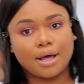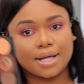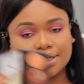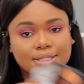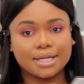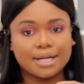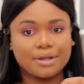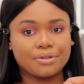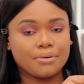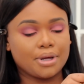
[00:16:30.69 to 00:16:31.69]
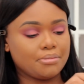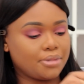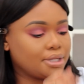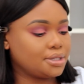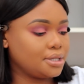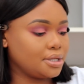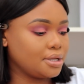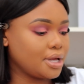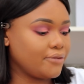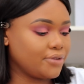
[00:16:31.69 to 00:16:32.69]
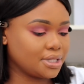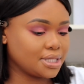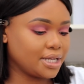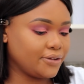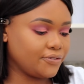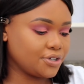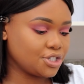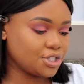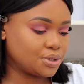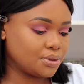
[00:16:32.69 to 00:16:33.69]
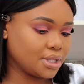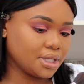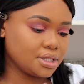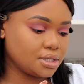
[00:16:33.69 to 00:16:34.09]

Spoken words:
I did get another one, but I haven't exactly finished this one yet,